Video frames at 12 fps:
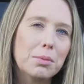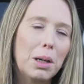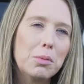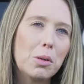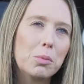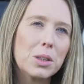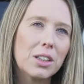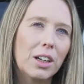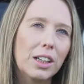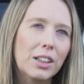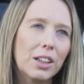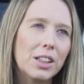My mum was
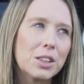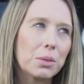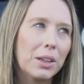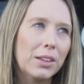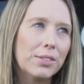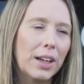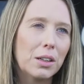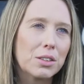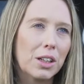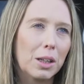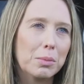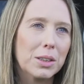diagnosed with
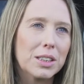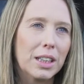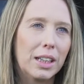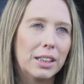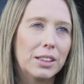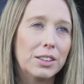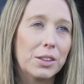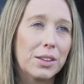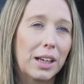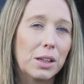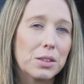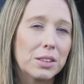Alzheimer's in
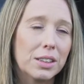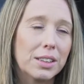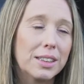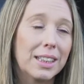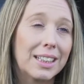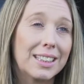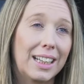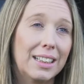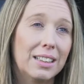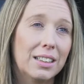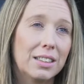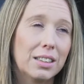
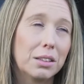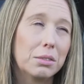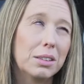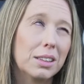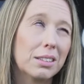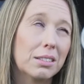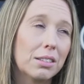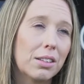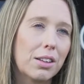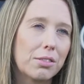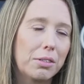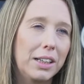2016, so we're
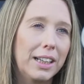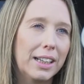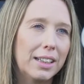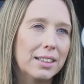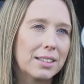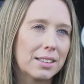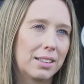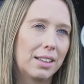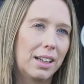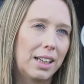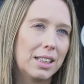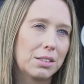3 years
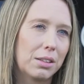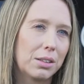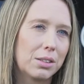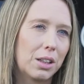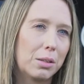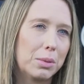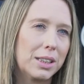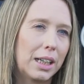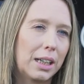into Alzheimer's